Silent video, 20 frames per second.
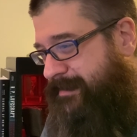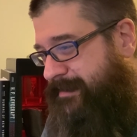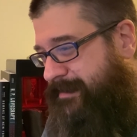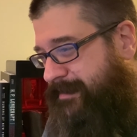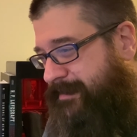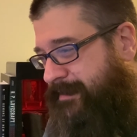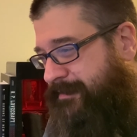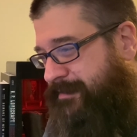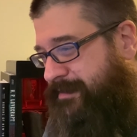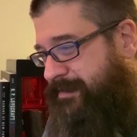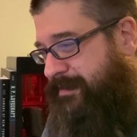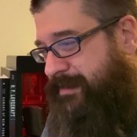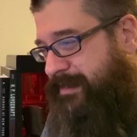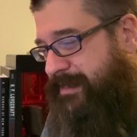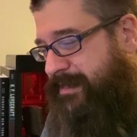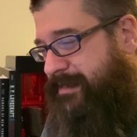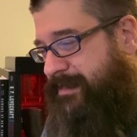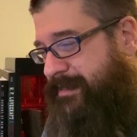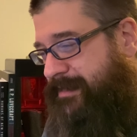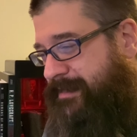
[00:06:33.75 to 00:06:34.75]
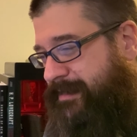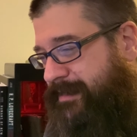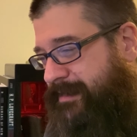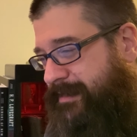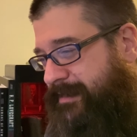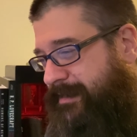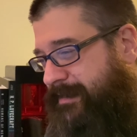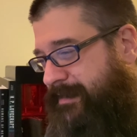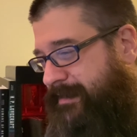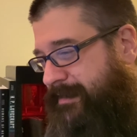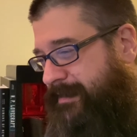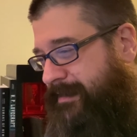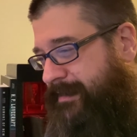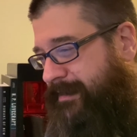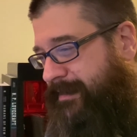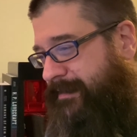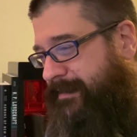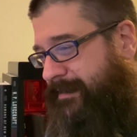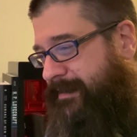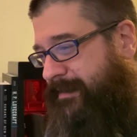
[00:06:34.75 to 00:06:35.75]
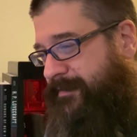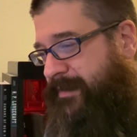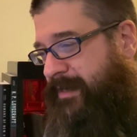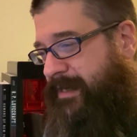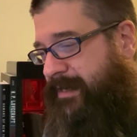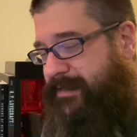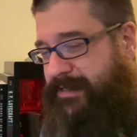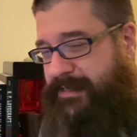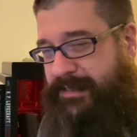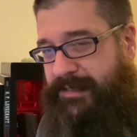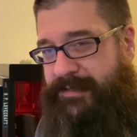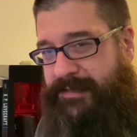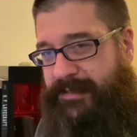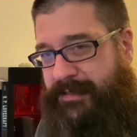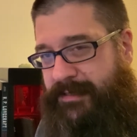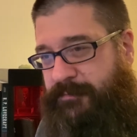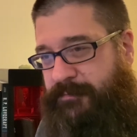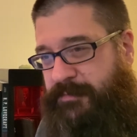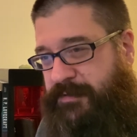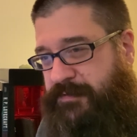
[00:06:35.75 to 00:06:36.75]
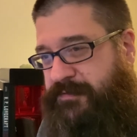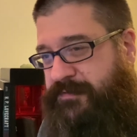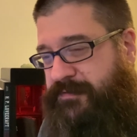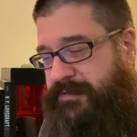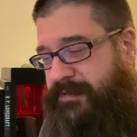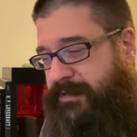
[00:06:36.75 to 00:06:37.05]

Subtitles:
also this kind of haunting theme of